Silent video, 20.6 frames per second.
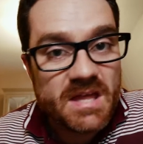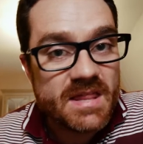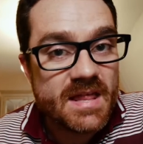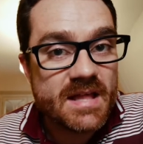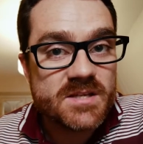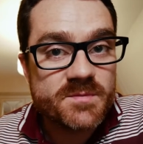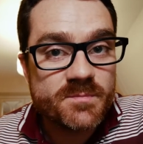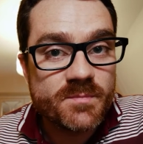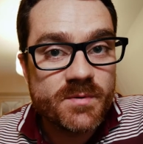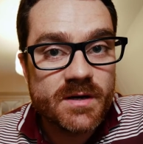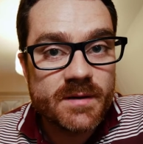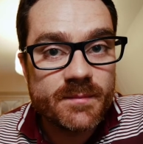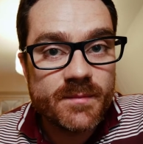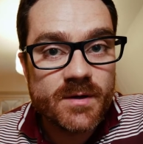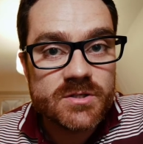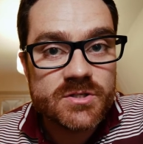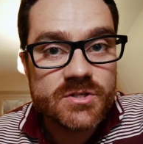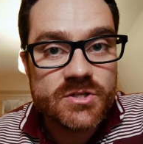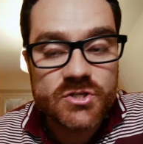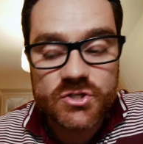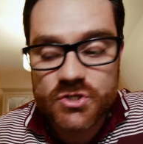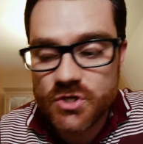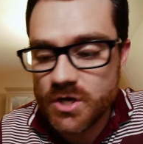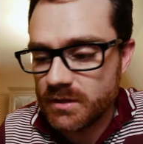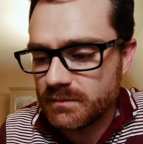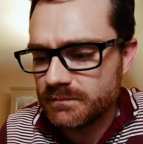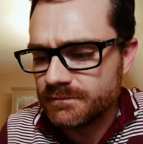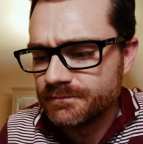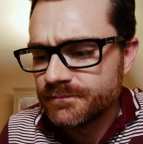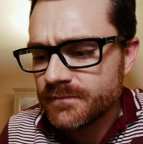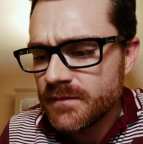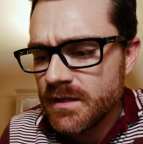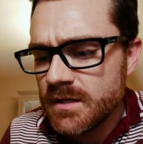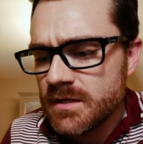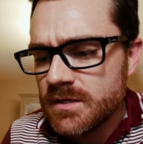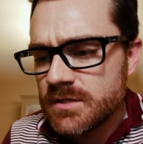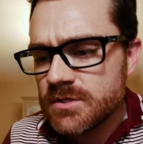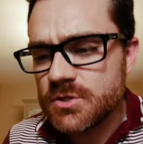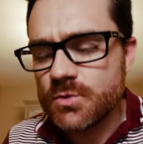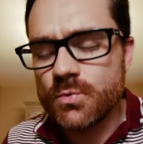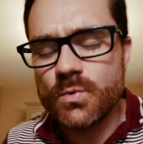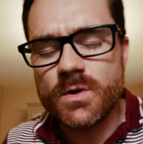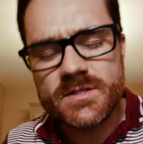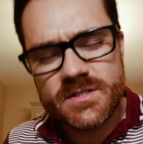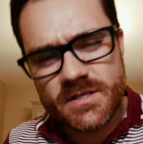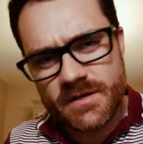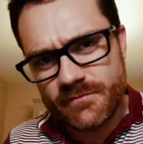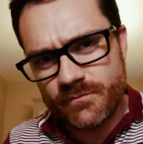And that's pretty much the shot. So once